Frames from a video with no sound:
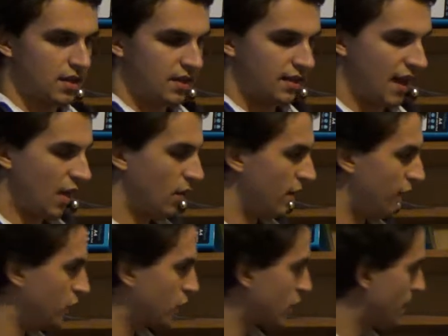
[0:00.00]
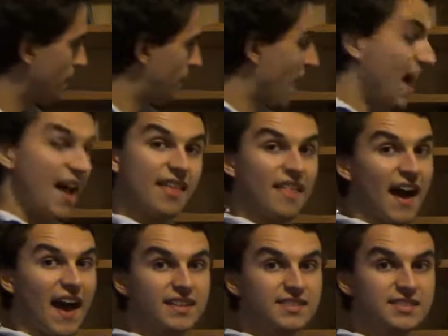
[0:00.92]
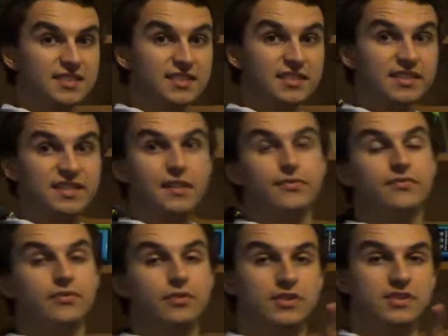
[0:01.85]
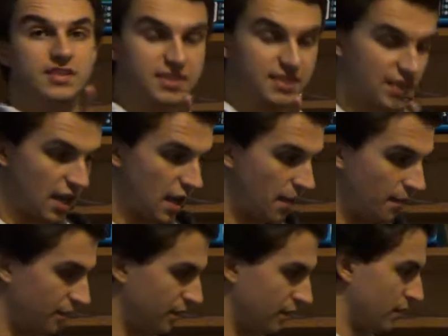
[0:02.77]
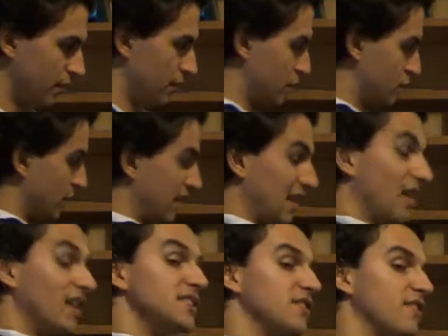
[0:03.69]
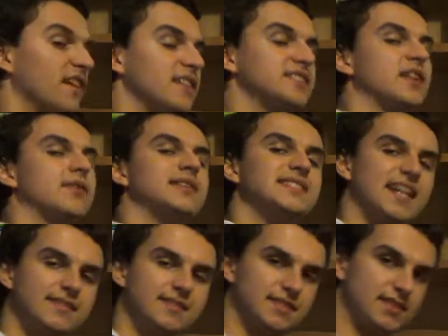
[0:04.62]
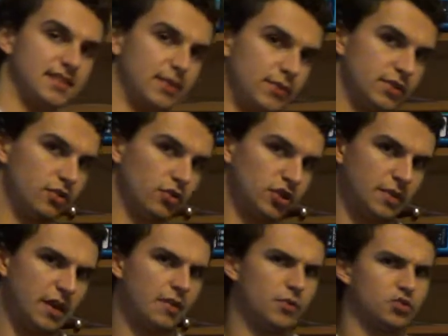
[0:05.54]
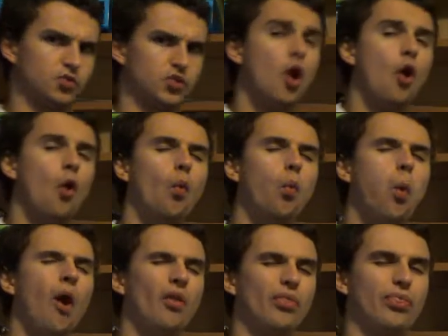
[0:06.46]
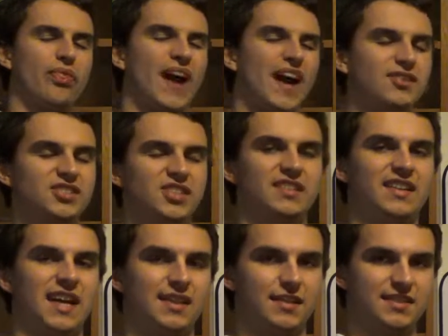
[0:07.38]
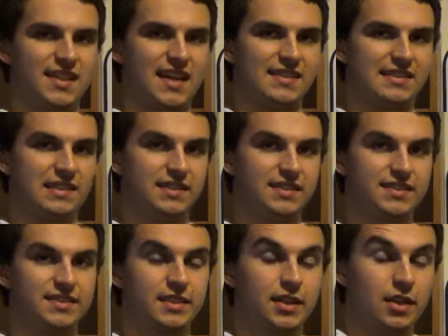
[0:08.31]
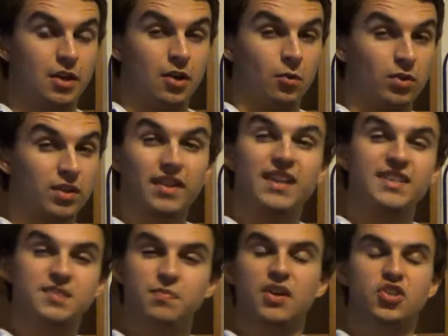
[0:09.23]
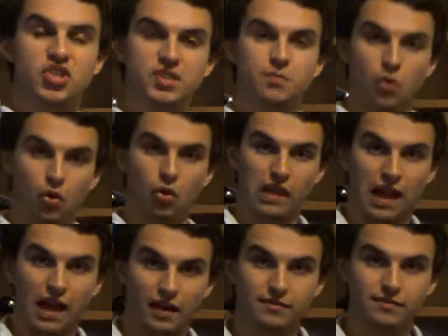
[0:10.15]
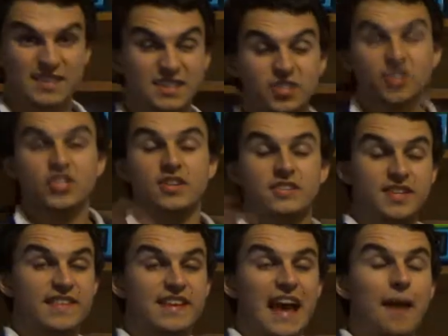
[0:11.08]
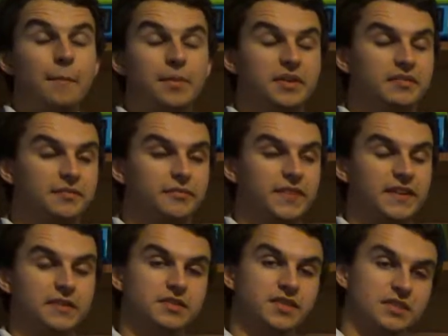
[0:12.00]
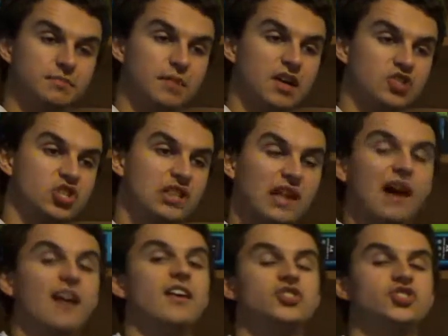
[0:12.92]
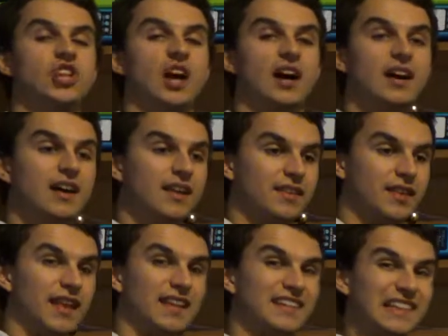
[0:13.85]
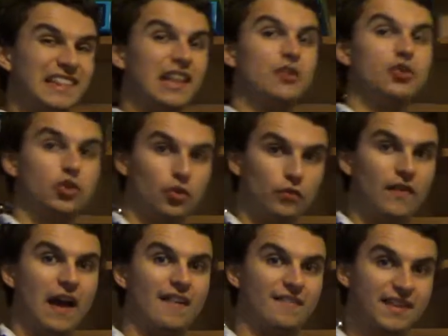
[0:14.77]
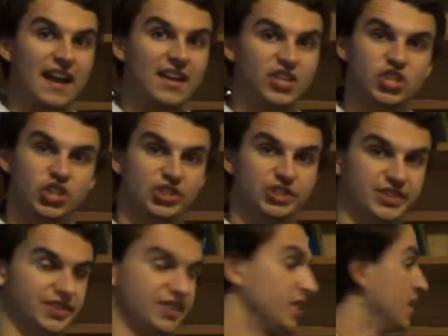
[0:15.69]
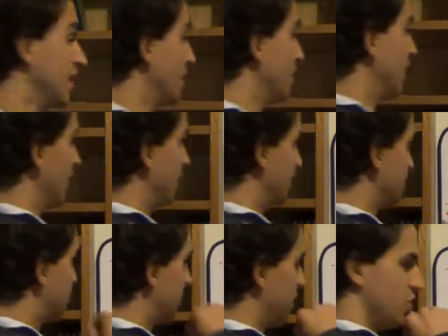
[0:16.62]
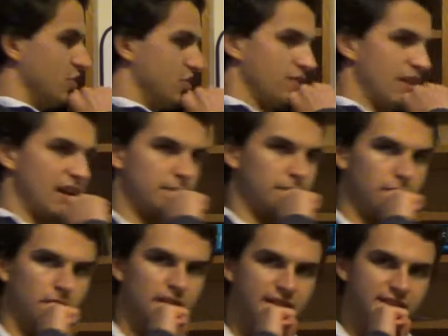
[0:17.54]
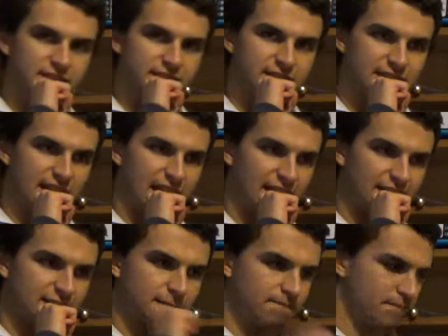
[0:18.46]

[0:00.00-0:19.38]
Now, if you compare that to the difference um, between lines of ISO intensity that we talked about, which was 1,000 nanoteslas, well, then that's much smaller. This just shows that the ambient field is much larger than any local variations that these pigeons are able to detect.